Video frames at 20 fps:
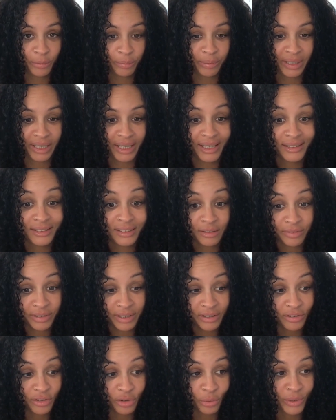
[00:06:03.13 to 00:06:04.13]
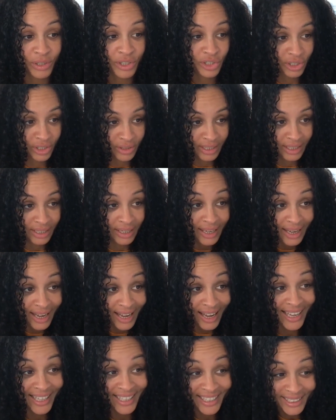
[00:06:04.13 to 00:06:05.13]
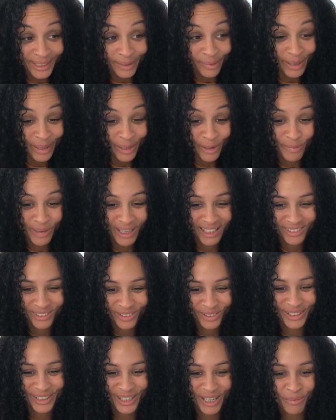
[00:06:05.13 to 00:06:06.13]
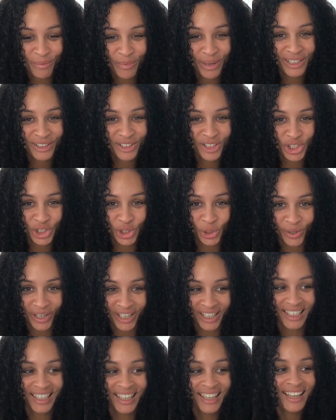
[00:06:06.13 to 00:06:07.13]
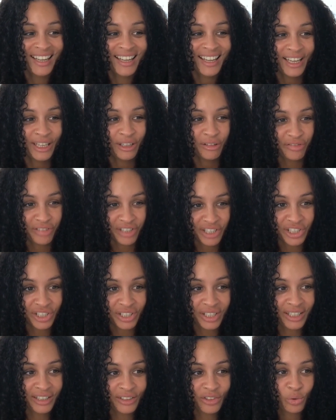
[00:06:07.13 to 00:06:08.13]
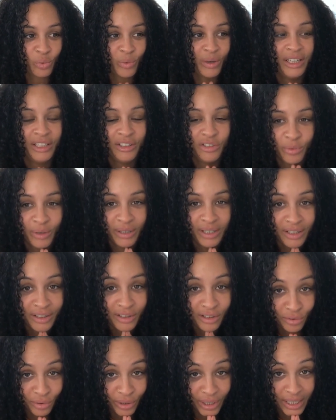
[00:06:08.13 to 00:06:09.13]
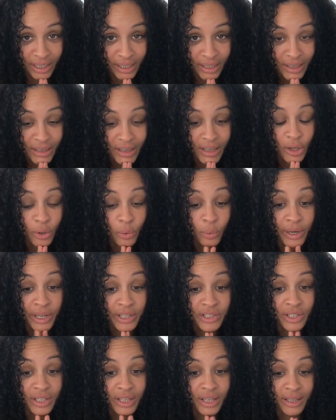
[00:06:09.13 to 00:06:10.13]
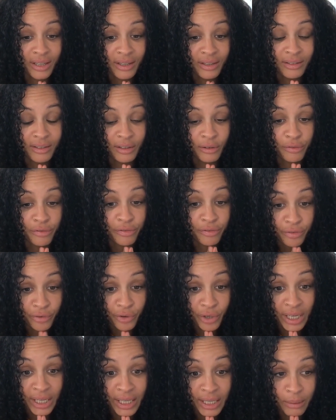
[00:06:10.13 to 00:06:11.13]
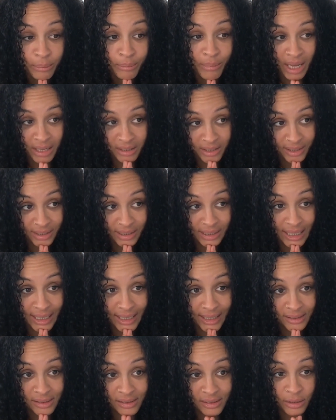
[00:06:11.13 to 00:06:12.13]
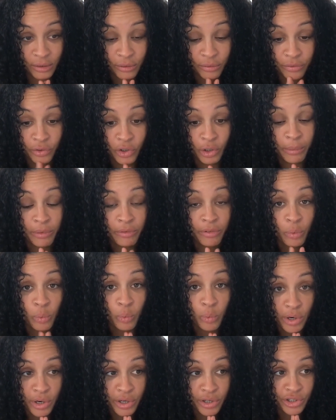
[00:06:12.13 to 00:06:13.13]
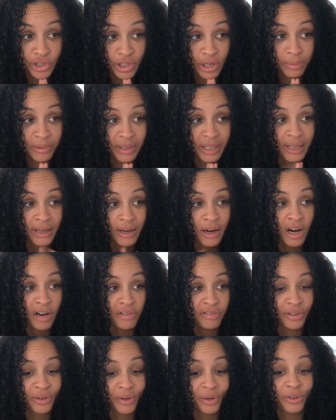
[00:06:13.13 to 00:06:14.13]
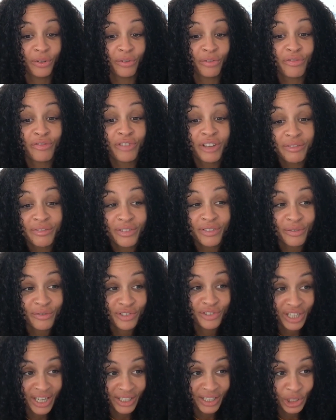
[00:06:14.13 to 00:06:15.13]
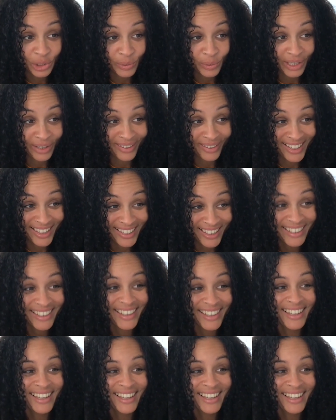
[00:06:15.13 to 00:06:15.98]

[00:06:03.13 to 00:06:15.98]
a place of intuition. Then I highly recommend to come and join Envisioning 2023, which is a free masterclass in the form of a workshop that I offer on the 5th of January.